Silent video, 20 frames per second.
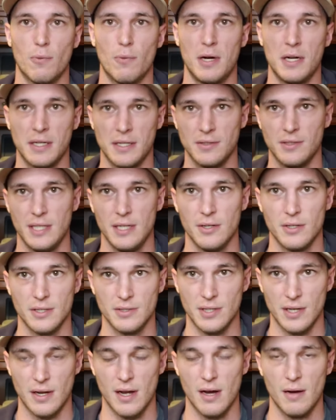1 Concealed
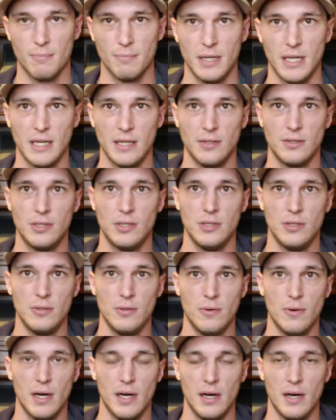as a company
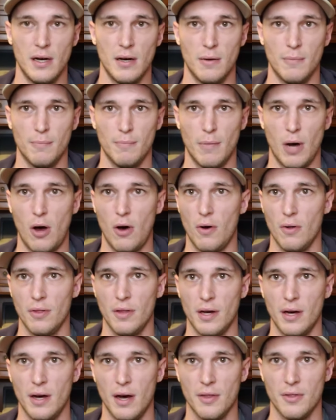to all
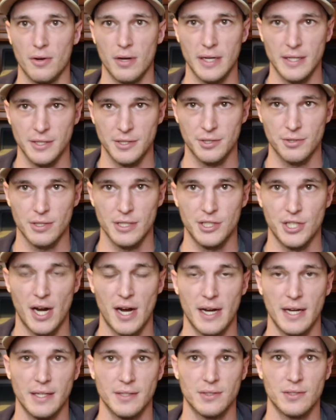the other industry
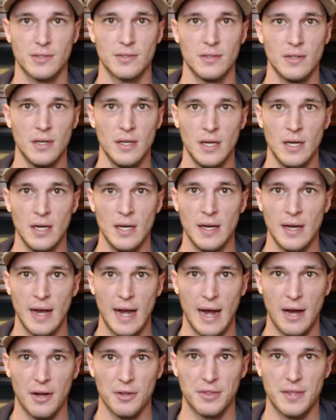giants
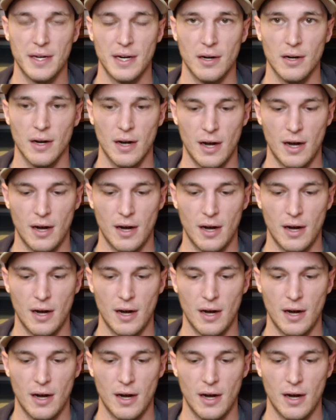out there,